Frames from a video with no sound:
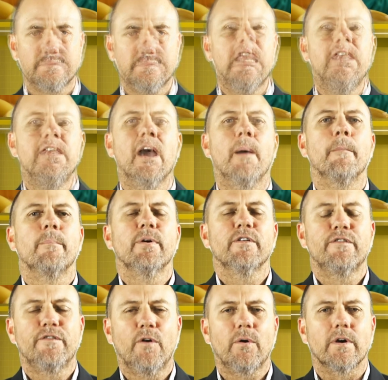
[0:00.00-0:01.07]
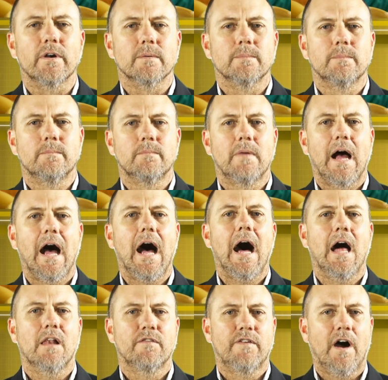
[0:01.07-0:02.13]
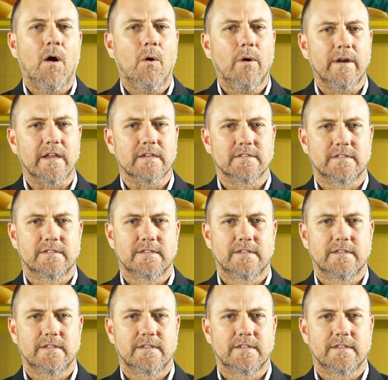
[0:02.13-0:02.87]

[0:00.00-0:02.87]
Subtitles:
Number four, alfajores.